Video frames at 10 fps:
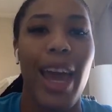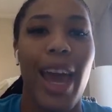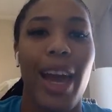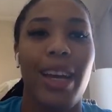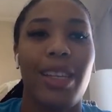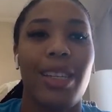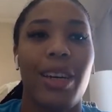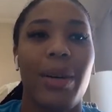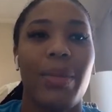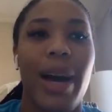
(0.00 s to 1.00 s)
And
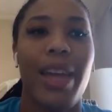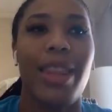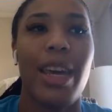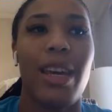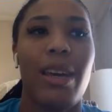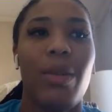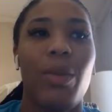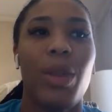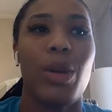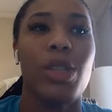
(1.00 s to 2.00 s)
I think
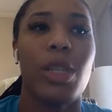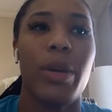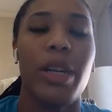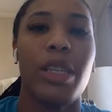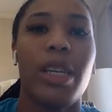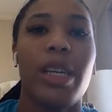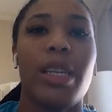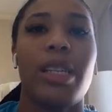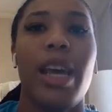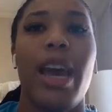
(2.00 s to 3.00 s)
with those
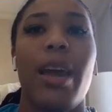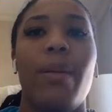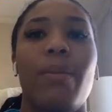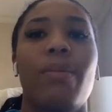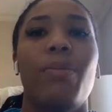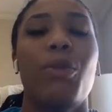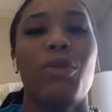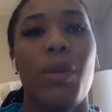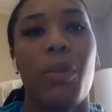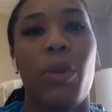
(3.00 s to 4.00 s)
experiences and
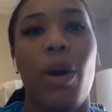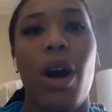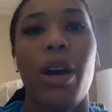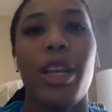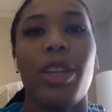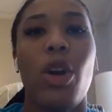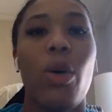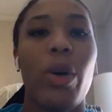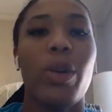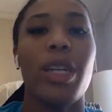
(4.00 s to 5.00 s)
proving people wrong and
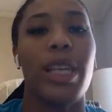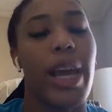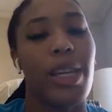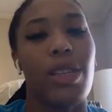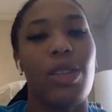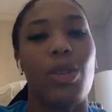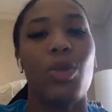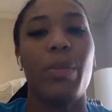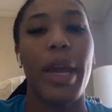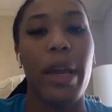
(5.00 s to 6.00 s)
knowing what it takes
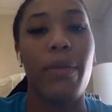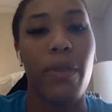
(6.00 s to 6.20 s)
to make it